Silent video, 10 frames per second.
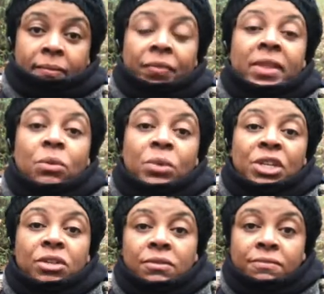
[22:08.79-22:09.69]
that we
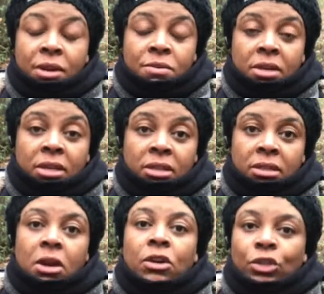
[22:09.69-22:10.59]
should focus
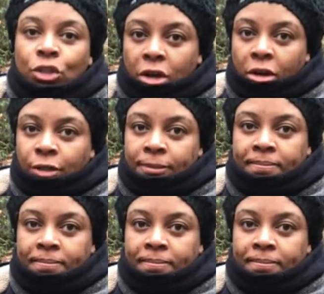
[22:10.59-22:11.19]
on God.